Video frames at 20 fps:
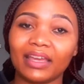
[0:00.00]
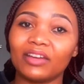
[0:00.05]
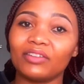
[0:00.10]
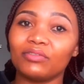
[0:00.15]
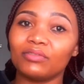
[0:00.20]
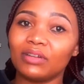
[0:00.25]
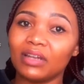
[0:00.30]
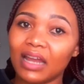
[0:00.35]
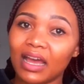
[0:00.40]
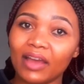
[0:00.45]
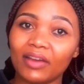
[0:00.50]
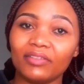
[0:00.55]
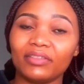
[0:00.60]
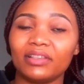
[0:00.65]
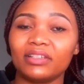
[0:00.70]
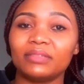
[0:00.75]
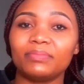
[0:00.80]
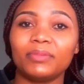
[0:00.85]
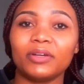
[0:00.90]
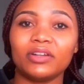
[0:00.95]
rely on
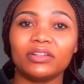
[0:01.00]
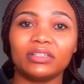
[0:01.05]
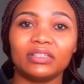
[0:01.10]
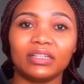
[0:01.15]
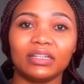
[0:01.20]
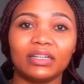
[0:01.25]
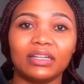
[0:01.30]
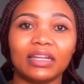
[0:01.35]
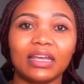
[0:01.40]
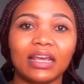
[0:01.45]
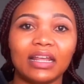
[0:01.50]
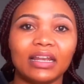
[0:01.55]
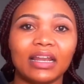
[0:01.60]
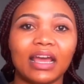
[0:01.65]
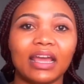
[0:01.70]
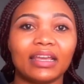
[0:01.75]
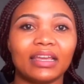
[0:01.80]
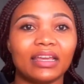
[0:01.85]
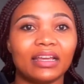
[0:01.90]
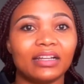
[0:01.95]
this person, and
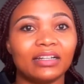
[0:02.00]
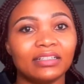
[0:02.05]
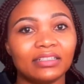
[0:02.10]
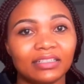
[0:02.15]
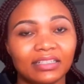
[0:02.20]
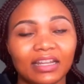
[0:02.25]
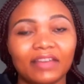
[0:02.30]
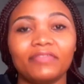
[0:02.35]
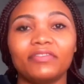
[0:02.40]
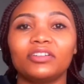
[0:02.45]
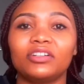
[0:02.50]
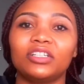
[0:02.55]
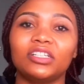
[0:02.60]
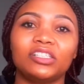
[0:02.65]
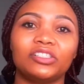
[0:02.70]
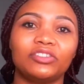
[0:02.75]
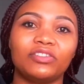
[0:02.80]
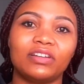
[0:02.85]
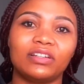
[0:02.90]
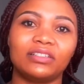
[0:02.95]
I can definitely
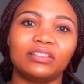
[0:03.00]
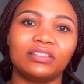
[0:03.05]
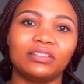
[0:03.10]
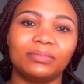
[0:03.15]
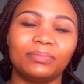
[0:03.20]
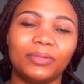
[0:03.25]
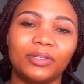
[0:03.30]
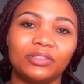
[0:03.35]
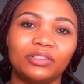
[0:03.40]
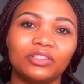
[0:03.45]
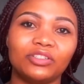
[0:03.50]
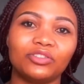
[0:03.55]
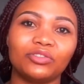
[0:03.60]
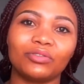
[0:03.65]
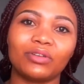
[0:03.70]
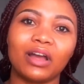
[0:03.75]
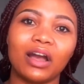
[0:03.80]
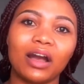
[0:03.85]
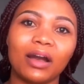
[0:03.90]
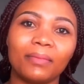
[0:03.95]
trust this person to
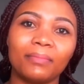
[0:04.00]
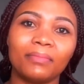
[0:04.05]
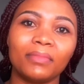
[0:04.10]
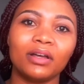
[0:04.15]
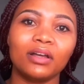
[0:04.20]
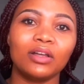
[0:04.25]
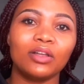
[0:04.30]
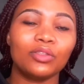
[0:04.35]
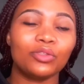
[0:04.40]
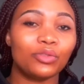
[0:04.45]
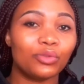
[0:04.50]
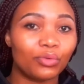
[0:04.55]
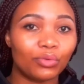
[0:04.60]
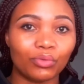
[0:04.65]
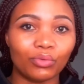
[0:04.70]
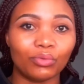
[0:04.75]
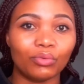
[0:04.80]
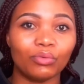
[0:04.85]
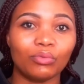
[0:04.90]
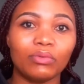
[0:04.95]
come
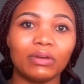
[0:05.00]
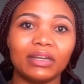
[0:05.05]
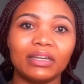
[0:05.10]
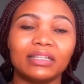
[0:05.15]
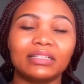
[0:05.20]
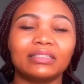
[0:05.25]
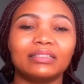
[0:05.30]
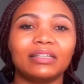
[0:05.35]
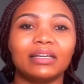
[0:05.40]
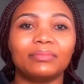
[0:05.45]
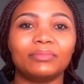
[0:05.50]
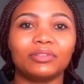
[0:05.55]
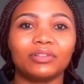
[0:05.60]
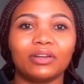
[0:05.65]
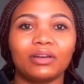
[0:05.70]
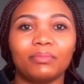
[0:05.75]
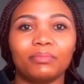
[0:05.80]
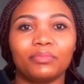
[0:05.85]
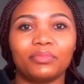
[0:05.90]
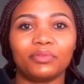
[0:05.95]
through when it's time to
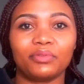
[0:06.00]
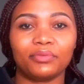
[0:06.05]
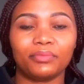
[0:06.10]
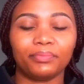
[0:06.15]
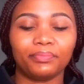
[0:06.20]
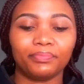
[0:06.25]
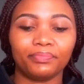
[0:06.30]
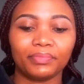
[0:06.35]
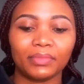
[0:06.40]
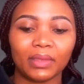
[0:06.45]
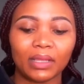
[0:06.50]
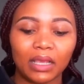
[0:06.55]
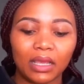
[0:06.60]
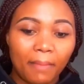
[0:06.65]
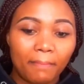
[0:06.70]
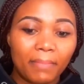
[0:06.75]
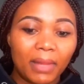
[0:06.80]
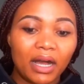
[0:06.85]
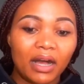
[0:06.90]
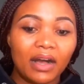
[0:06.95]
come through.
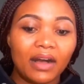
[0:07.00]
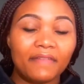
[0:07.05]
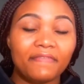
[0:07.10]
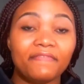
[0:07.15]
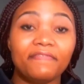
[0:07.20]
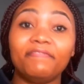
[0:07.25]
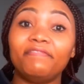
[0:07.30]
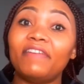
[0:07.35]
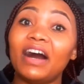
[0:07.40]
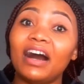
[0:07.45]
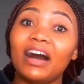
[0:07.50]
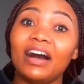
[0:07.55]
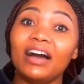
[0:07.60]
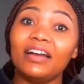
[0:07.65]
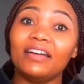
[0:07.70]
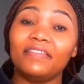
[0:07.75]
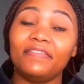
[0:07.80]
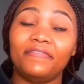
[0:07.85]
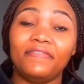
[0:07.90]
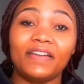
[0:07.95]
Number
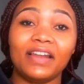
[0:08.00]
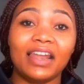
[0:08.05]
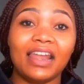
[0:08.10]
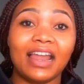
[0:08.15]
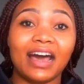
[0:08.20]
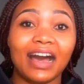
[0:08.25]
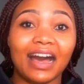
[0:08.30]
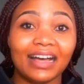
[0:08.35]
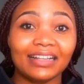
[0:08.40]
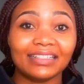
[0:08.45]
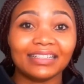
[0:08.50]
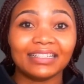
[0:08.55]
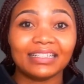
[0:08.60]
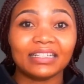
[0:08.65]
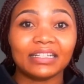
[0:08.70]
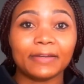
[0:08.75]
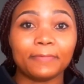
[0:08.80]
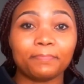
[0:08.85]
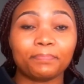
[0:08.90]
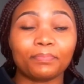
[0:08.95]
5,
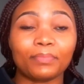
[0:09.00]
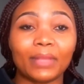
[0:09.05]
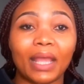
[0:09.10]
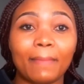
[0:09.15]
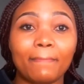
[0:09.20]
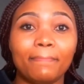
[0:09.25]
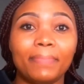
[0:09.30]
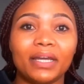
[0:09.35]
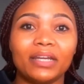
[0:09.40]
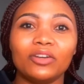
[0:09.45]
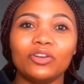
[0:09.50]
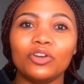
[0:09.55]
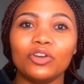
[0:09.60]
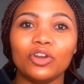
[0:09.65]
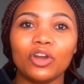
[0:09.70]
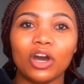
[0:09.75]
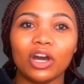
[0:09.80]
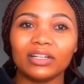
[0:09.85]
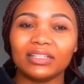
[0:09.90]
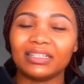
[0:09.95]
last but
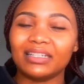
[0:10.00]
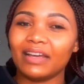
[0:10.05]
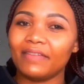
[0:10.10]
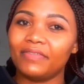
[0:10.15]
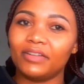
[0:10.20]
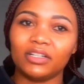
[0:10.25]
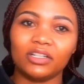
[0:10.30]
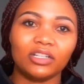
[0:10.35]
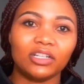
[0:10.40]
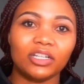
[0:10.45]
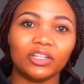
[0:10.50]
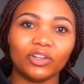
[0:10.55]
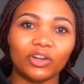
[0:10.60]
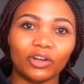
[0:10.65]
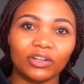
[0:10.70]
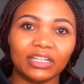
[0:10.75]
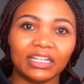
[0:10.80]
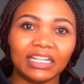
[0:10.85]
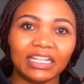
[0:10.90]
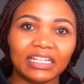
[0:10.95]
definitely
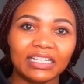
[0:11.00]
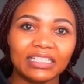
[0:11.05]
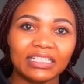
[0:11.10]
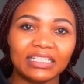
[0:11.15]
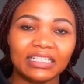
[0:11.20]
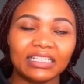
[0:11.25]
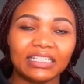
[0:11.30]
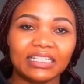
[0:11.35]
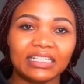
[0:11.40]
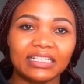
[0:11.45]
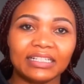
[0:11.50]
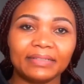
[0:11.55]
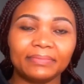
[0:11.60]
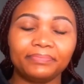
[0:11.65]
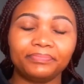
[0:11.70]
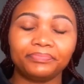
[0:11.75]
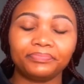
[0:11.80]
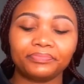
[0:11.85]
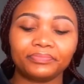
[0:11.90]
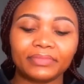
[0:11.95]
not least,
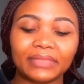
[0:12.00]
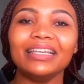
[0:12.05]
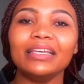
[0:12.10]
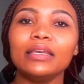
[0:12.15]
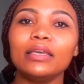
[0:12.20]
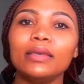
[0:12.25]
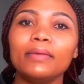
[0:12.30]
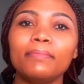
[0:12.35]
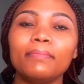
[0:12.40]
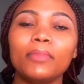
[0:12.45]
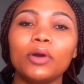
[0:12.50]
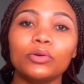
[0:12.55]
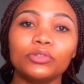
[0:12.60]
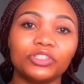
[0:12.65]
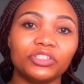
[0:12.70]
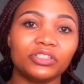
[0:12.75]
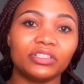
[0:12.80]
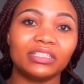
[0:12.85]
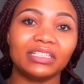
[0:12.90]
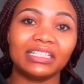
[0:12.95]

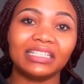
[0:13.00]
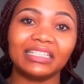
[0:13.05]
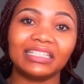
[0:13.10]
emotional